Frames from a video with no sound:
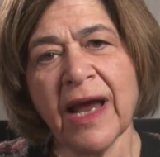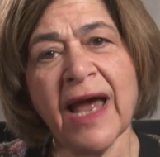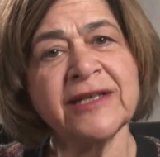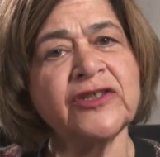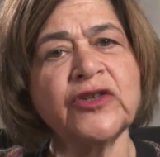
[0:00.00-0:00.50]

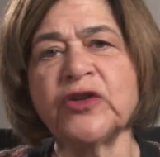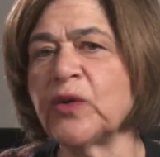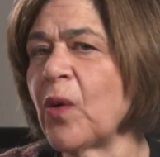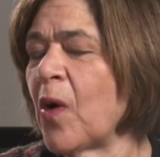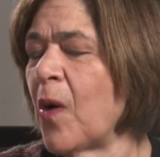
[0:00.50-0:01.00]
has to
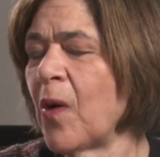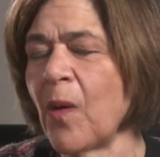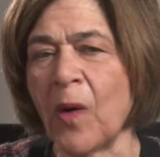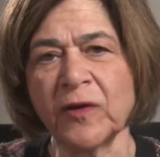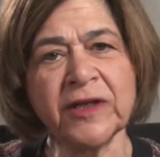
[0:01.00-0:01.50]
do
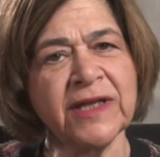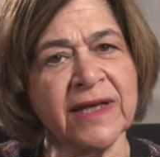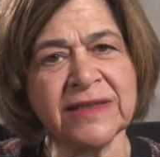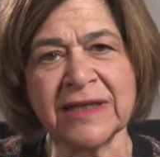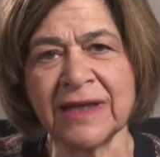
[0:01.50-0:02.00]
all the
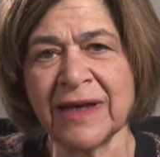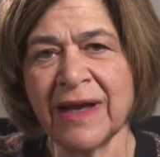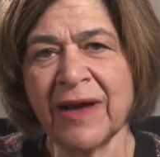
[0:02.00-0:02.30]
testing,